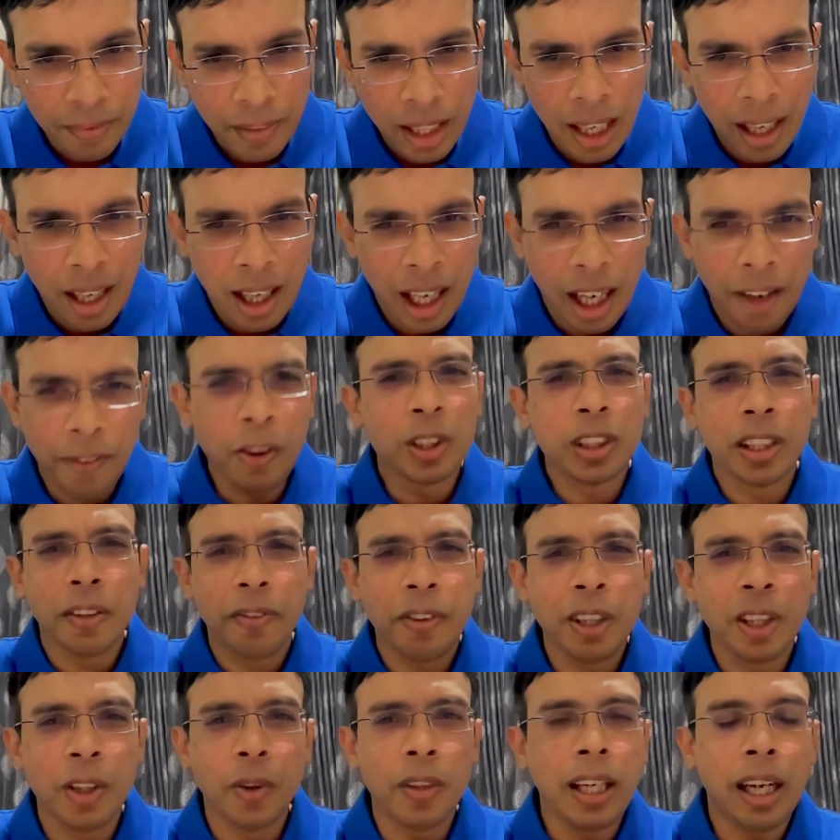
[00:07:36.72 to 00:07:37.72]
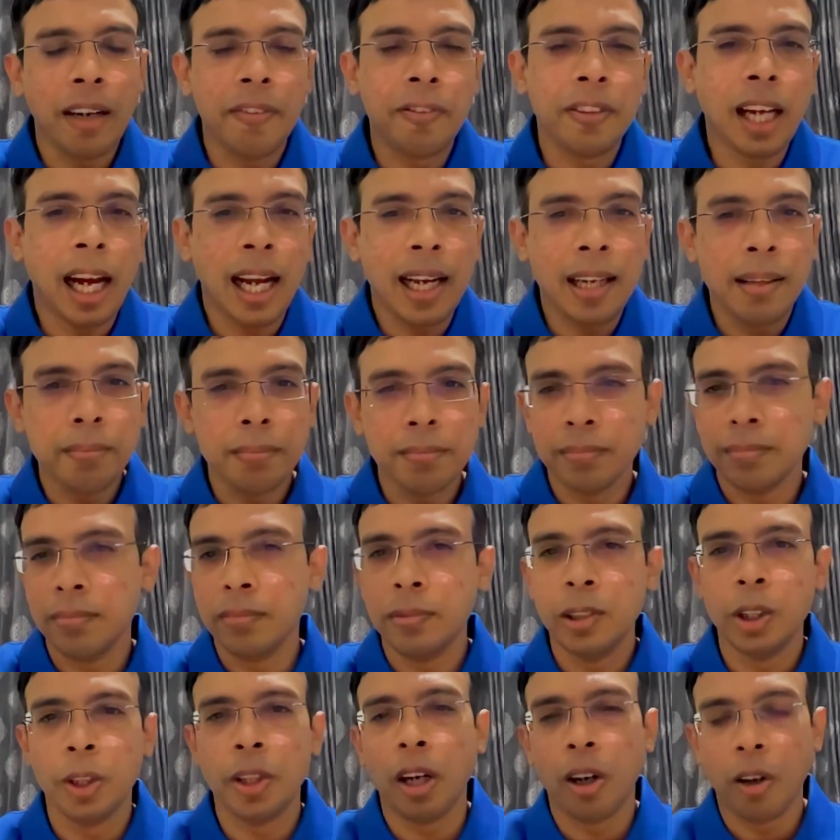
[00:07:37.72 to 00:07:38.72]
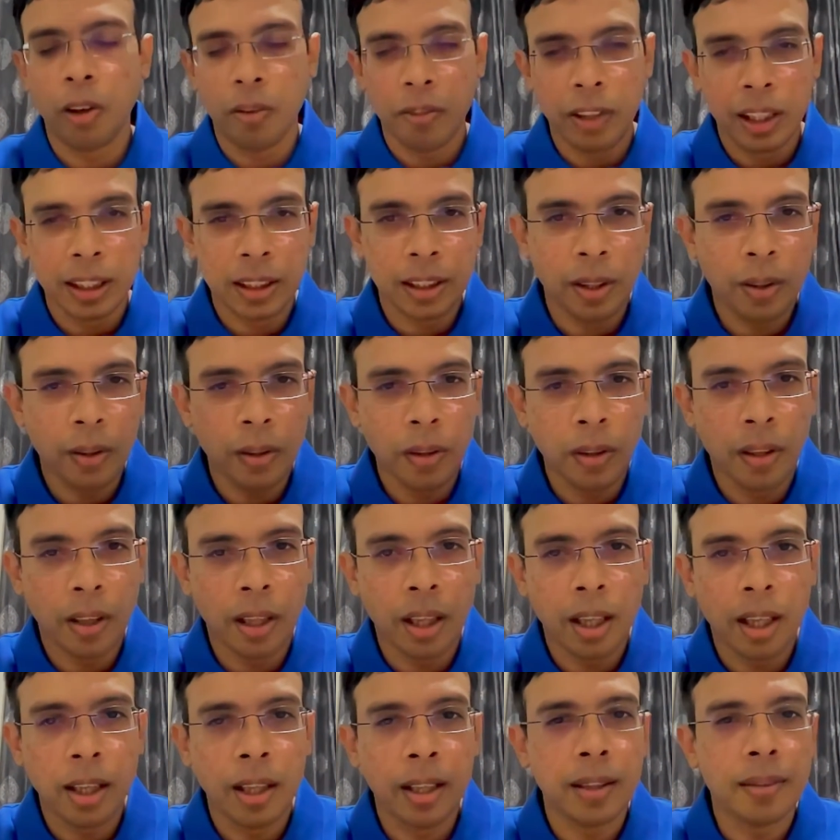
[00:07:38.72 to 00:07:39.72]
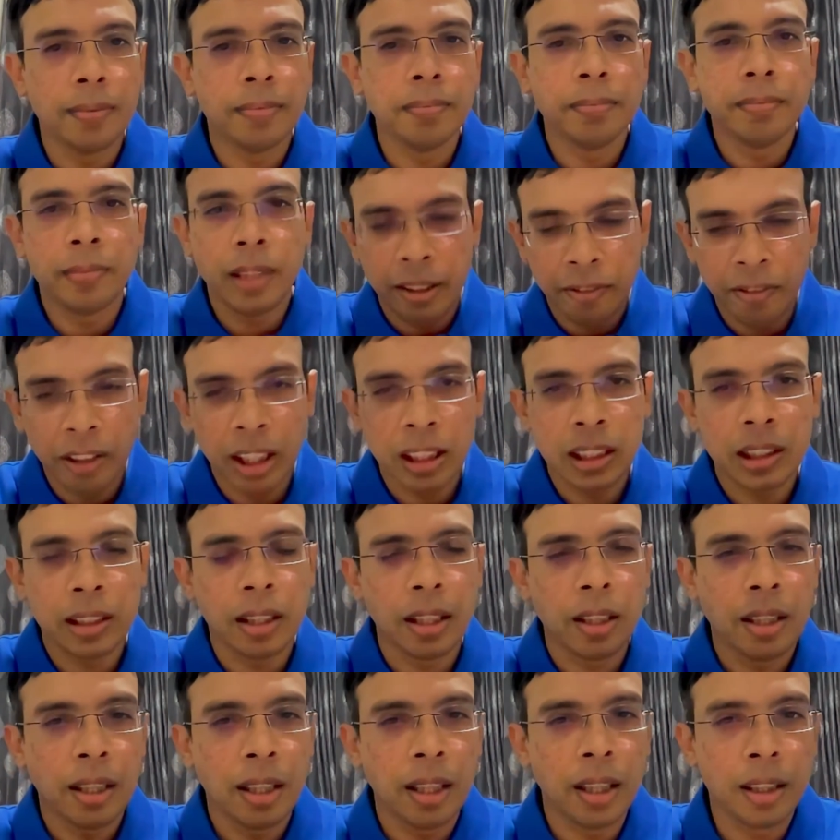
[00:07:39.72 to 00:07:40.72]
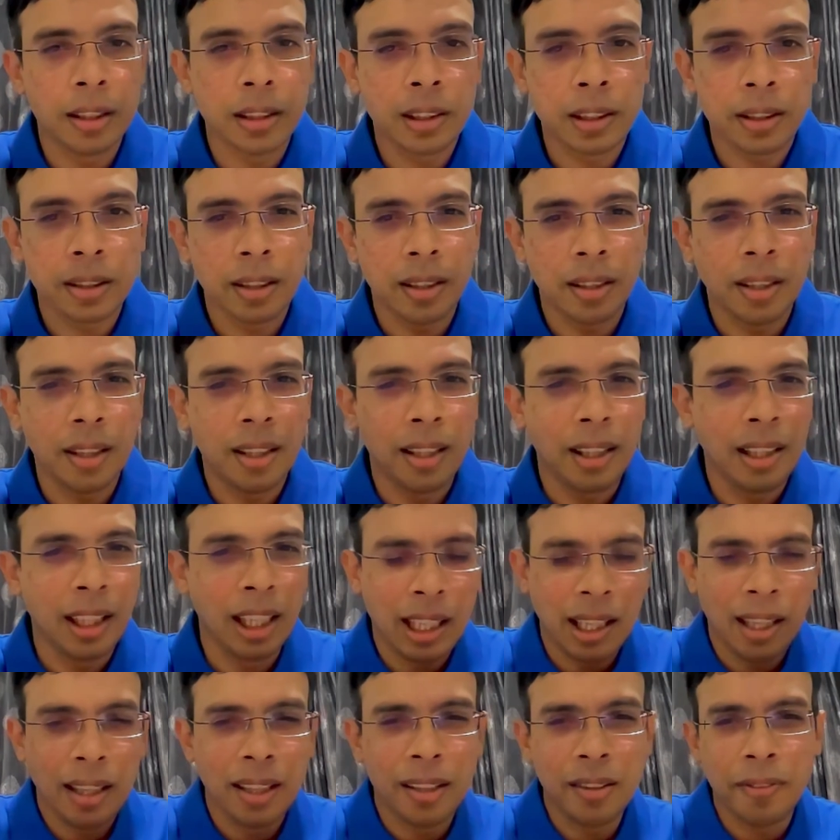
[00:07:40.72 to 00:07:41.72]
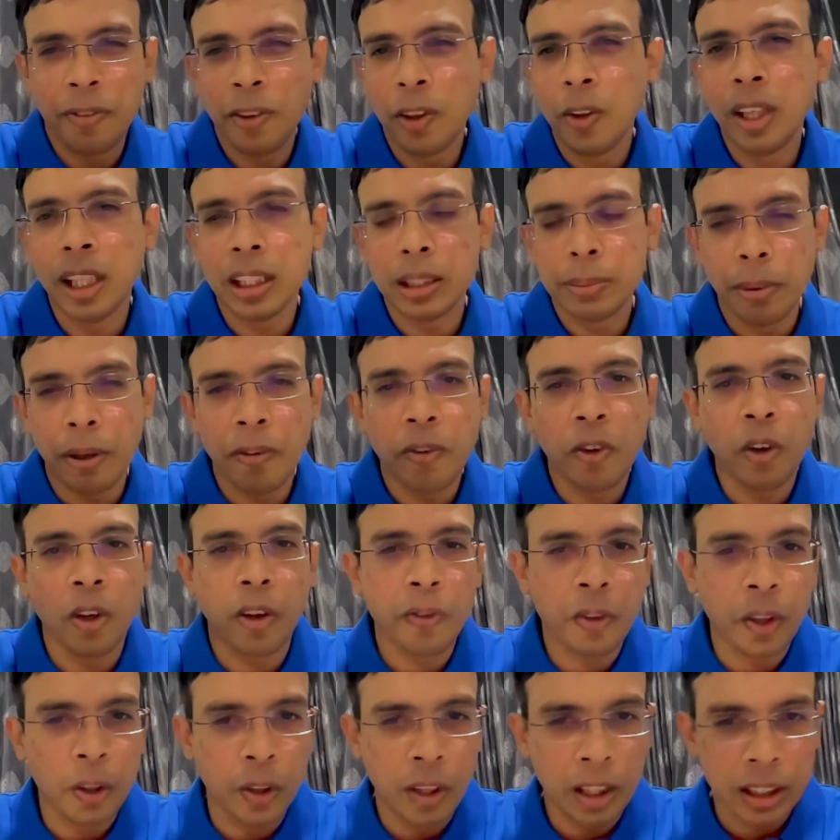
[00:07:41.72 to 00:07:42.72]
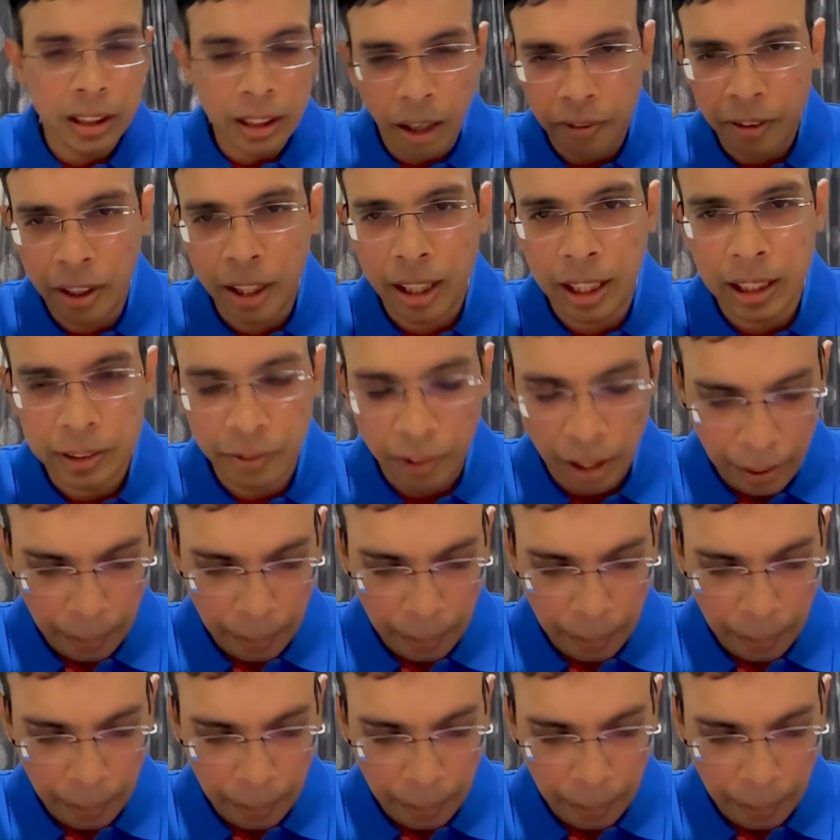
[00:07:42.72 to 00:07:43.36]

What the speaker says: Of course, if you don't have time, you can always invest a few days before or a few days after as well.